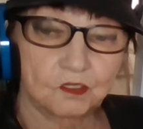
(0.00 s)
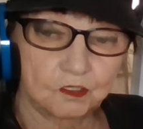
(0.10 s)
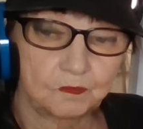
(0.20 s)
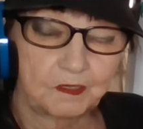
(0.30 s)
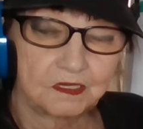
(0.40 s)

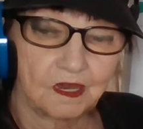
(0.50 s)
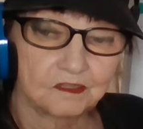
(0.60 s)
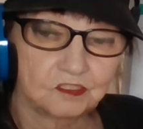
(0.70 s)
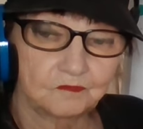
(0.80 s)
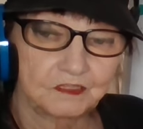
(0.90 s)
could be
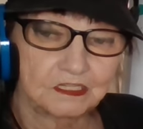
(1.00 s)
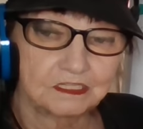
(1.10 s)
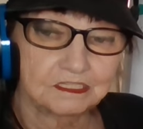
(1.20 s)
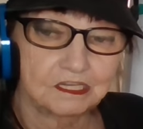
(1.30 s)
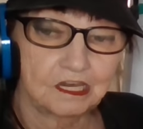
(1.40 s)

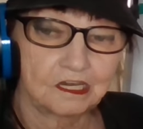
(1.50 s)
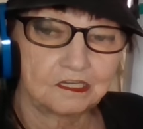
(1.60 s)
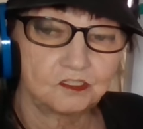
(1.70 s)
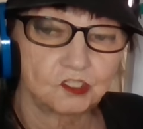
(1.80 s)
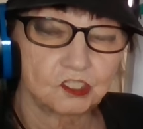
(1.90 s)
actively
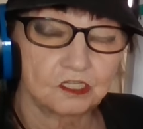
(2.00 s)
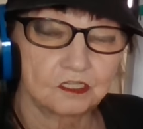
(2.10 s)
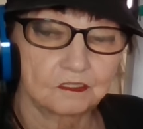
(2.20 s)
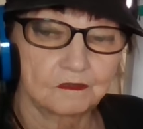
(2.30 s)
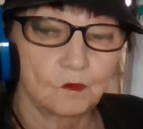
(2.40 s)
engaged
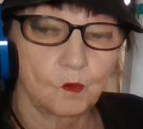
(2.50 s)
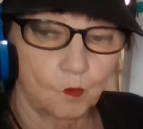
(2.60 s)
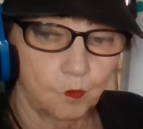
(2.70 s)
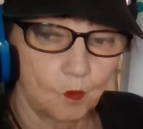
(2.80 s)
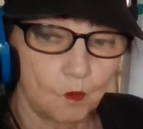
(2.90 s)
in a
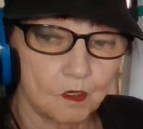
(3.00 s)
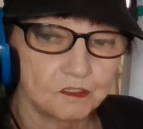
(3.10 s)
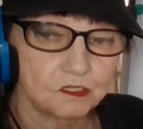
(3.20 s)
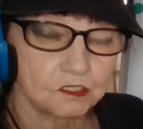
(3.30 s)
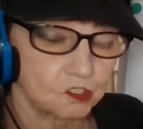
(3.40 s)

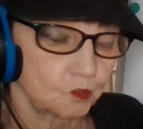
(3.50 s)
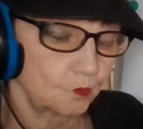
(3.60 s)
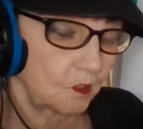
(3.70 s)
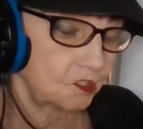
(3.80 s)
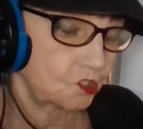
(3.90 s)
war
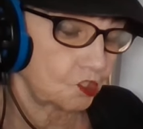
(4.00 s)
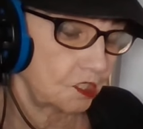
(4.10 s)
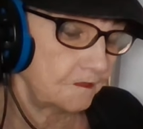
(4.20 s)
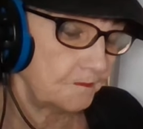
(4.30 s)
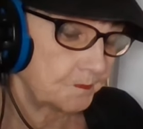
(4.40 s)

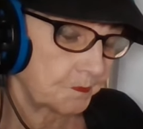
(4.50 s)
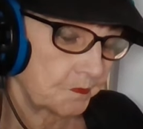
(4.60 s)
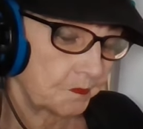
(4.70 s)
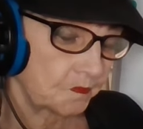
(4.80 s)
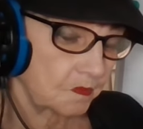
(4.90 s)
situation
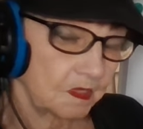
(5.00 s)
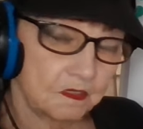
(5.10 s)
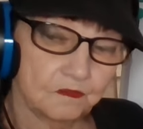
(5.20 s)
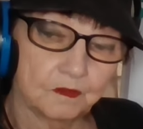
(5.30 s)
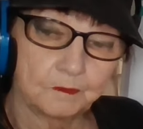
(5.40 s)

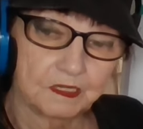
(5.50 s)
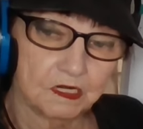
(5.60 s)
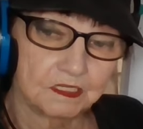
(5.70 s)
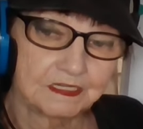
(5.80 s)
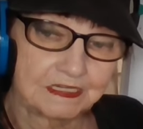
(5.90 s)
in the
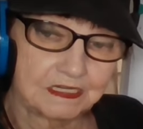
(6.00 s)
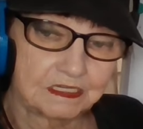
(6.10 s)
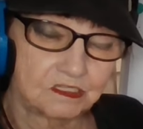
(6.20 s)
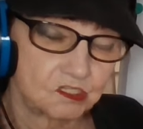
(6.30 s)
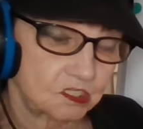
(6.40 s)
Middle
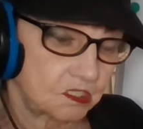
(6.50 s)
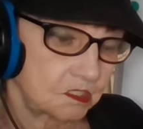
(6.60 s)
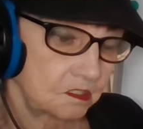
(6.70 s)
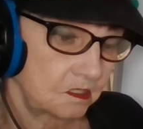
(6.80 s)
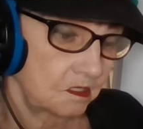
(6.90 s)

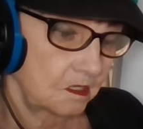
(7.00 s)
East.